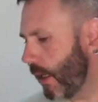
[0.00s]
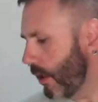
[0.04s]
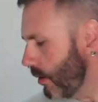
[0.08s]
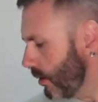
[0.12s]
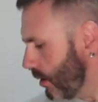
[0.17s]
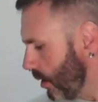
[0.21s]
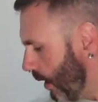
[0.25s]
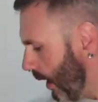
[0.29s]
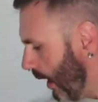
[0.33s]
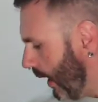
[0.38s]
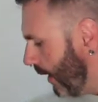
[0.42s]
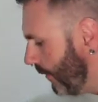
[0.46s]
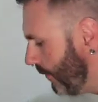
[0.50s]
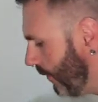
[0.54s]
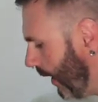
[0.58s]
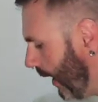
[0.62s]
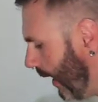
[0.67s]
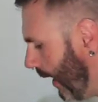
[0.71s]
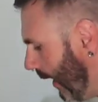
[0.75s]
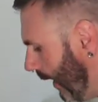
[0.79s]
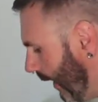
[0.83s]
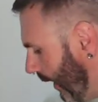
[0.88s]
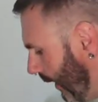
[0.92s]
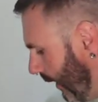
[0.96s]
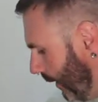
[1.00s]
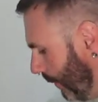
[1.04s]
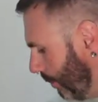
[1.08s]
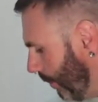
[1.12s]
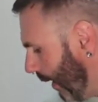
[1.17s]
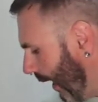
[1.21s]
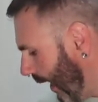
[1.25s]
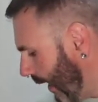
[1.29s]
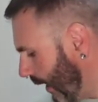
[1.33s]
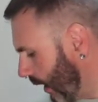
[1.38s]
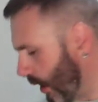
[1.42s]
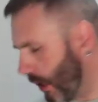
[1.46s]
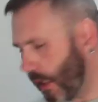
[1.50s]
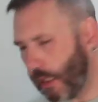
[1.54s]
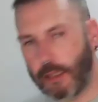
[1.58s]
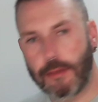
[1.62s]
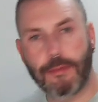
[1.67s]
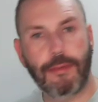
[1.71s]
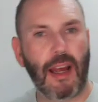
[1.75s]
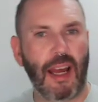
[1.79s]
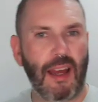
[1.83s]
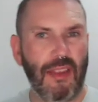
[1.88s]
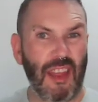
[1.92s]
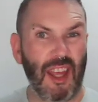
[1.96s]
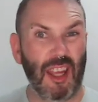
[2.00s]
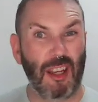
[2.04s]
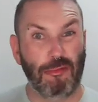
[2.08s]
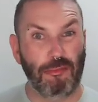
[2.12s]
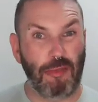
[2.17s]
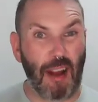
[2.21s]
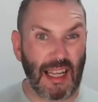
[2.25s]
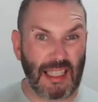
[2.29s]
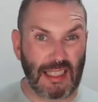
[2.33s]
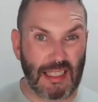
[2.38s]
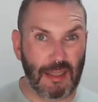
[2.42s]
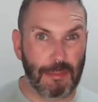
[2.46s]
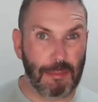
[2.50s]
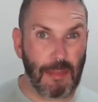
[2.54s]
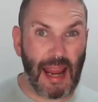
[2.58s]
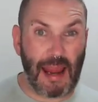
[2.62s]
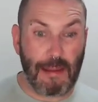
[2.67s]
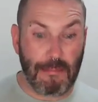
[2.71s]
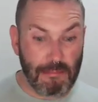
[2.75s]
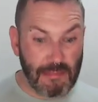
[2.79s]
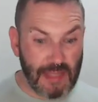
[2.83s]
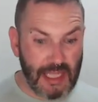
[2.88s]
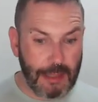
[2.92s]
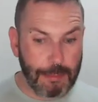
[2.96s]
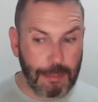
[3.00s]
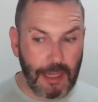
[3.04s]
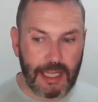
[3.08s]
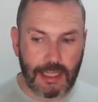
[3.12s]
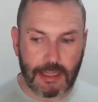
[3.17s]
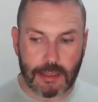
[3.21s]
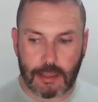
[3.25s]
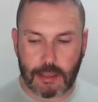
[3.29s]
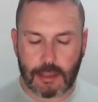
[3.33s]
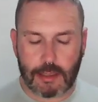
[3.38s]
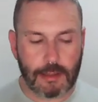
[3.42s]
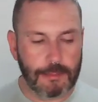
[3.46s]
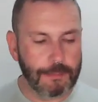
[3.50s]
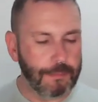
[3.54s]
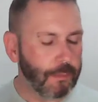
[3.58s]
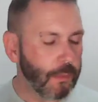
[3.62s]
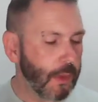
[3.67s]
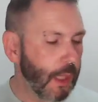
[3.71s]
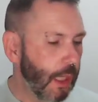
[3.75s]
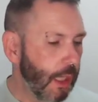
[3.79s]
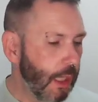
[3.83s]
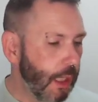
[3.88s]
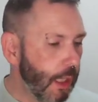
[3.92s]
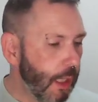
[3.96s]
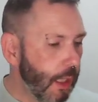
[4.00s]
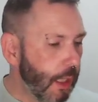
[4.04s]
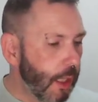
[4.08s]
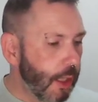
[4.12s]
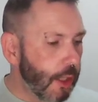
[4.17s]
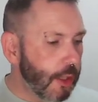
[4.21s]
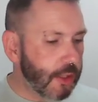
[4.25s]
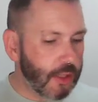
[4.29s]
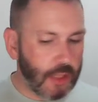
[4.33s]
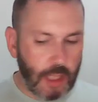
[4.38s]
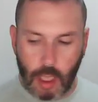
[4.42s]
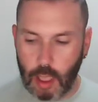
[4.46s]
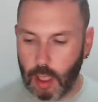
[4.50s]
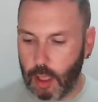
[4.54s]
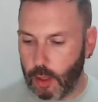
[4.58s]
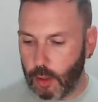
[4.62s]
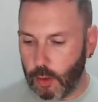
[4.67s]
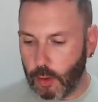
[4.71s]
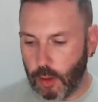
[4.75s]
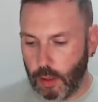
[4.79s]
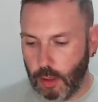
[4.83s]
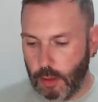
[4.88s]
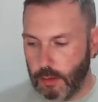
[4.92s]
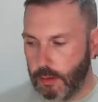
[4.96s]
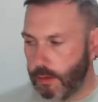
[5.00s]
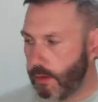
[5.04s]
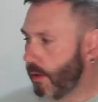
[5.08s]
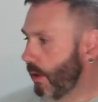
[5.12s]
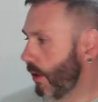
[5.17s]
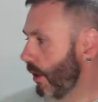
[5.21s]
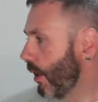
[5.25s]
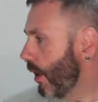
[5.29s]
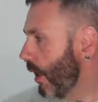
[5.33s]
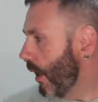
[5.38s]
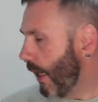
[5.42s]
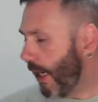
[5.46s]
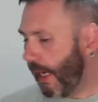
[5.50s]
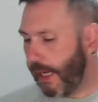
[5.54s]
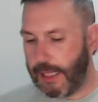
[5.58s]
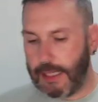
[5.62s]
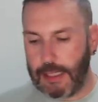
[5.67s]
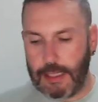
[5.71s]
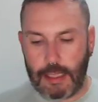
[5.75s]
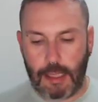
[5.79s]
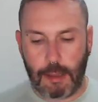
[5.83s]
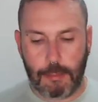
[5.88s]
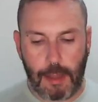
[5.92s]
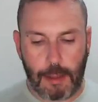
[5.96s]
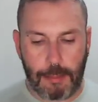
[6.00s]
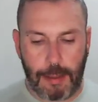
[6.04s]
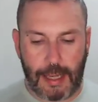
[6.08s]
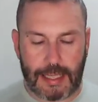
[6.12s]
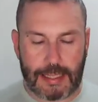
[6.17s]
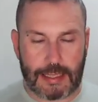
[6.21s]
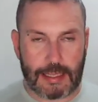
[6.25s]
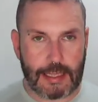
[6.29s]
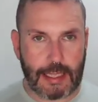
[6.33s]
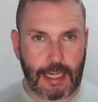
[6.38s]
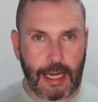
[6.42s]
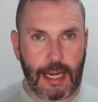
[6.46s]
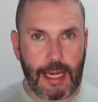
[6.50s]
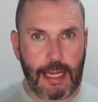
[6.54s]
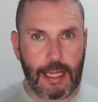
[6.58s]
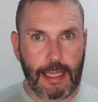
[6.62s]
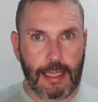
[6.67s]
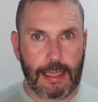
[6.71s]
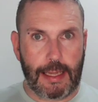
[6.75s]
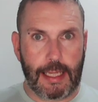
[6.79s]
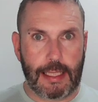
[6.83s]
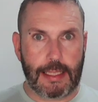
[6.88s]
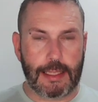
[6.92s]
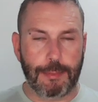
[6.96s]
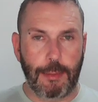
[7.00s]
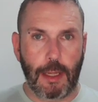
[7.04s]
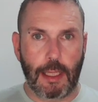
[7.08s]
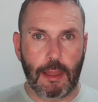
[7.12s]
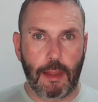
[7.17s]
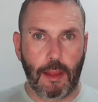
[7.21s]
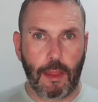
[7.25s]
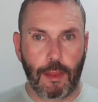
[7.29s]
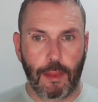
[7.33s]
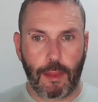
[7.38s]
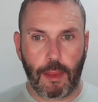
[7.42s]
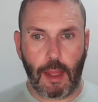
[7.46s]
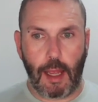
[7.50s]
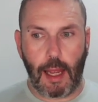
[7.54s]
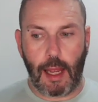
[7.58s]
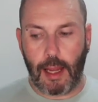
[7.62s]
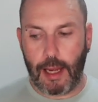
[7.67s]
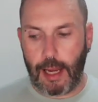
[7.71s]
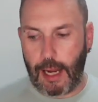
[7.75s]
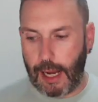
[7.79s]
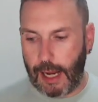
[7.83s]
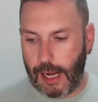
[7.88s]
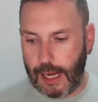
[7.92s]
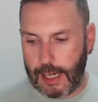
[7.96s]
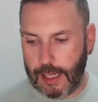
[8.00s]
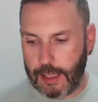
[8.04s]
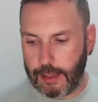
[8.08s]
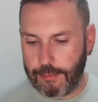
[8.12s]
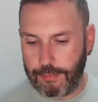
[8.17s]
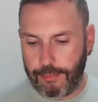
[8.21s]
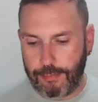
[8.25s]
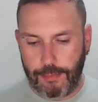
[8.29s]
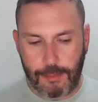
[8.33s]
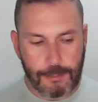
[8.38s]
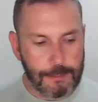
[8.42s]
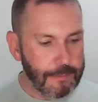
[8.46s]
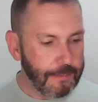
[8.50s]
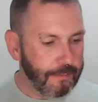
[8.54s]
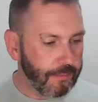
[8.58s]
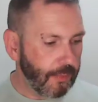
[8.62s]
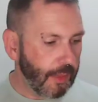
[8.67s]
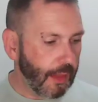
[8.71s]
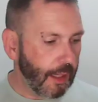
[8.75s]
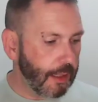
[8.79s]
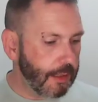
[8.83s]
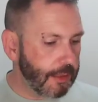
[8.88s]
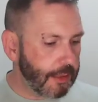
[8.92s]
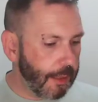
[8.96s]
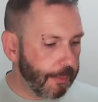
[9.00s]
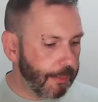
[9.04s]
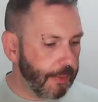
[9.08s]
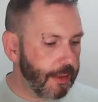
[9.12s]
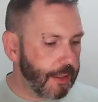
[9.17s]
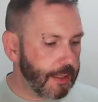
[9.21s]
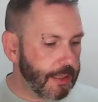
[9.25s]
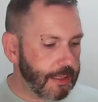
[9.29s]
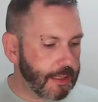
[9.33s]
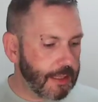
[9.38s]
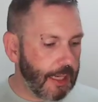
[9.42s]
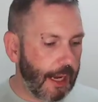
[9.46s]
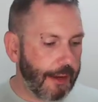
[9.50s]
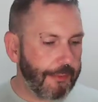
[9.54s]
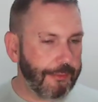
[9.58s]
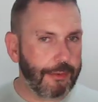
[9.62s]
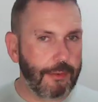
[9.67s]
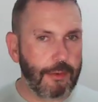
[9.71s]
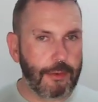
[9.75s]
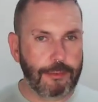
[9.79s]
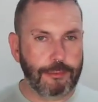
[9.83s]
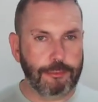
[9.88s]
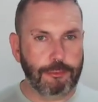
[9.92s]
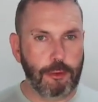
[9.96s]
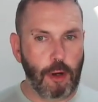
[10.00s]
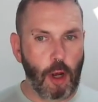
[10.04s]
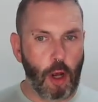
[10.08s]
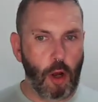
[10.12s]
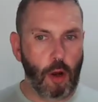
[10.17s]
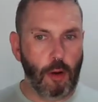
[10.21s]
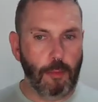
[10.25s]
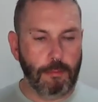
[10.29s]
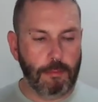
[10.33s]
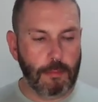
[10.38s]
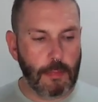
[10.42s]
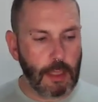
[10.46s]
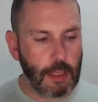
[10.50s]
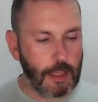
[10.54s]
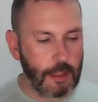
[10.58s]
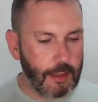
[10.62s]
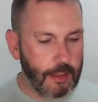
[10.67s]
also have a bag of other random empty bits. So in my basket this month I have some of the stuff from